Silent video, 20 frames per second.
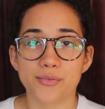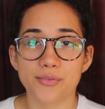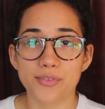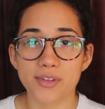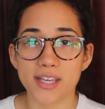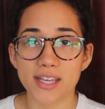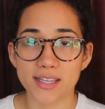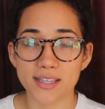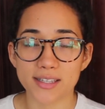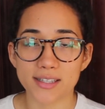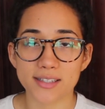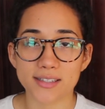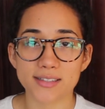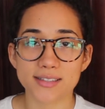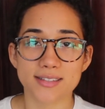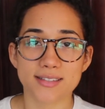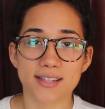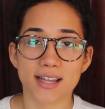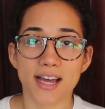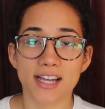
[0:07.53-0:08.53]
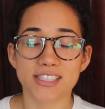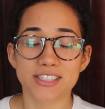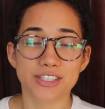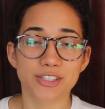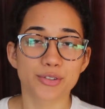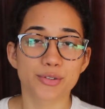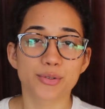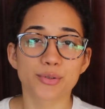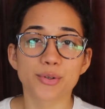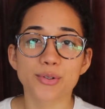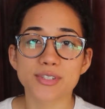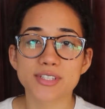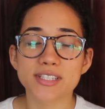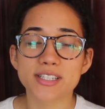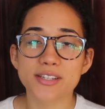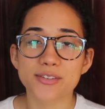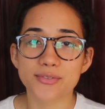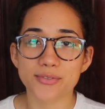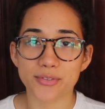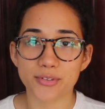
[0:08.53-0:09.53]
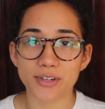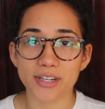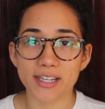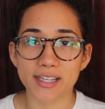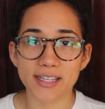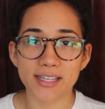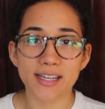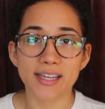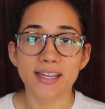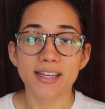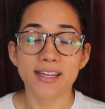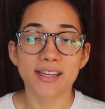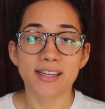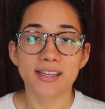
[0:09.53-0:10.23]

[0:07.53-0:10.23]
vegan slash cruelty free